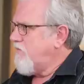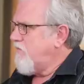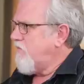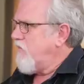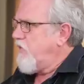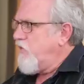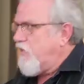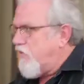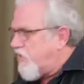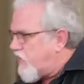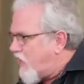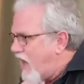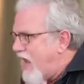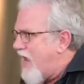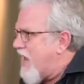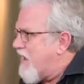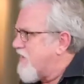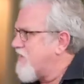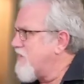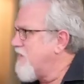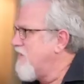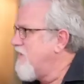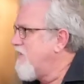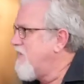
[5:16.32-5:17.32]
You
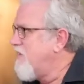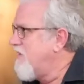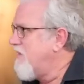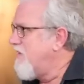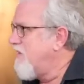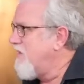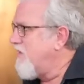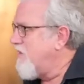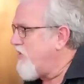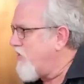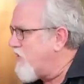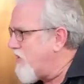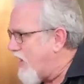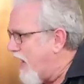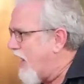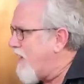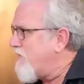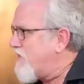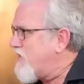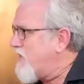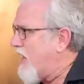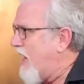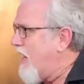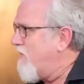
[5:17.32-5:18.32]
can't. You have
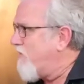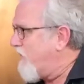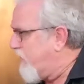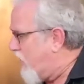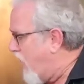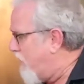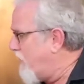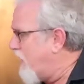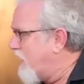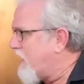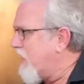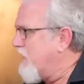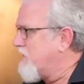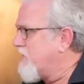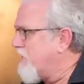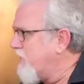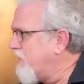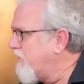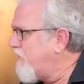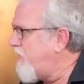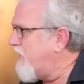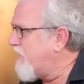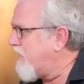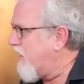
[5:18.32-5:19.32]
to have dama, kasra,
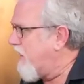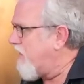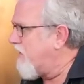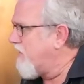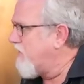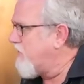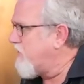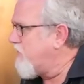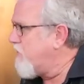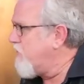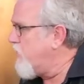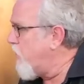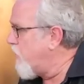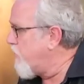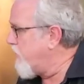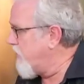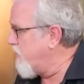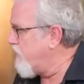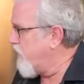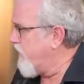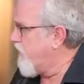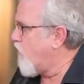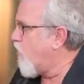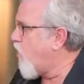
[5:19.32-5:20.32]
and fatha to know
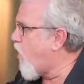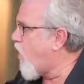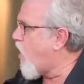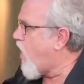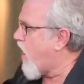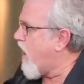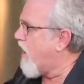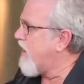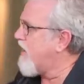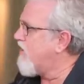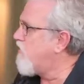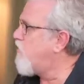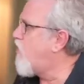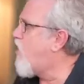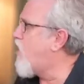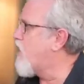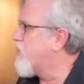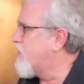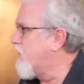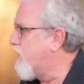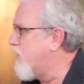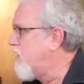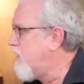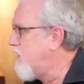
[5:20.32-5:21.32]
between wa and
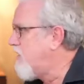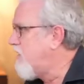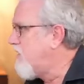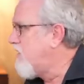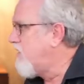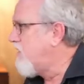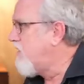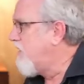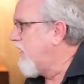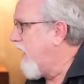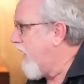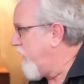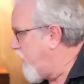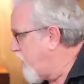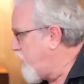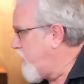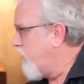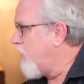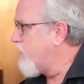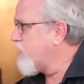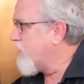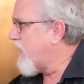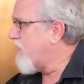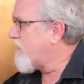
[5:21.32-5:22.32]
water. And then you
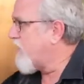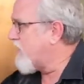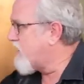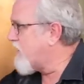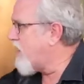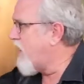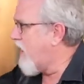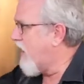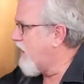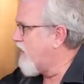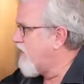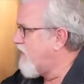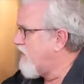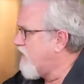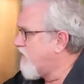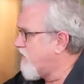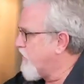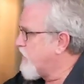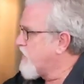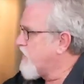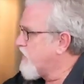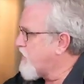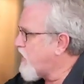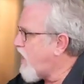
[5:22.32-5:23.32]
also have a ta
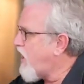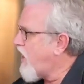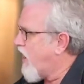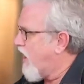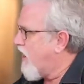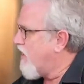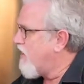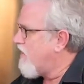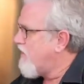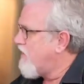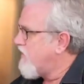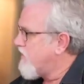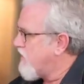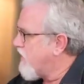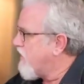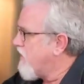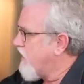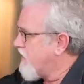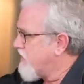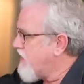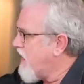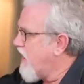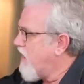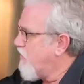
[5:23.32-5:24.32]
versus a. So the
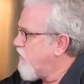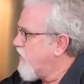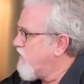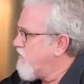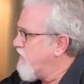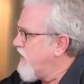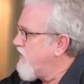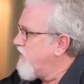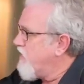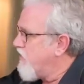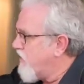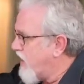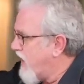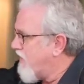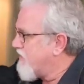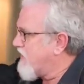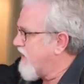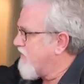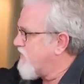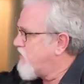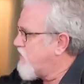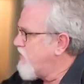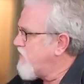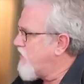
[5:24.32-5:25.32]
ta would mean you would have to
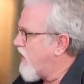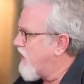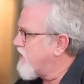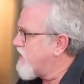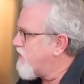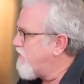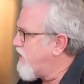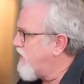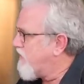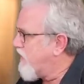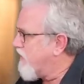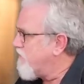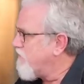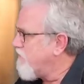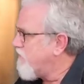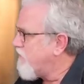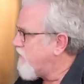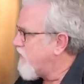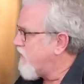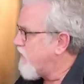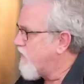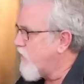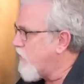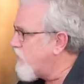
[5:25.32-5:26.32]
have 2 dots above it.
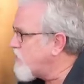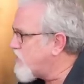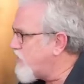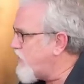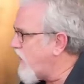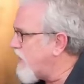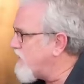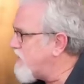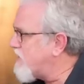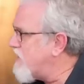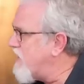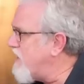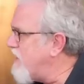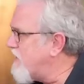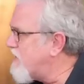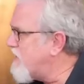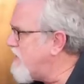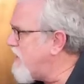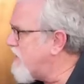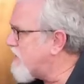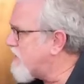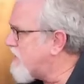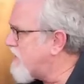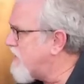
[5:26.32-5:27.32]
Those dots didn't
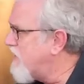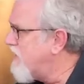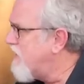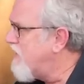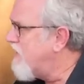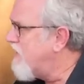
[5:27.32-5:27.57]
exist.